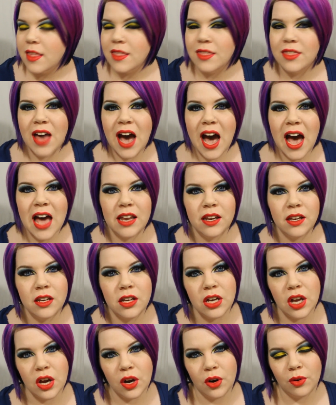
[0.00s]
that,
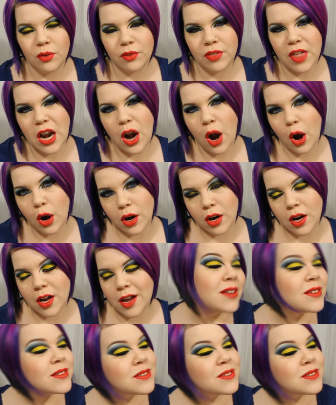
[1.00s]
you know, that arc.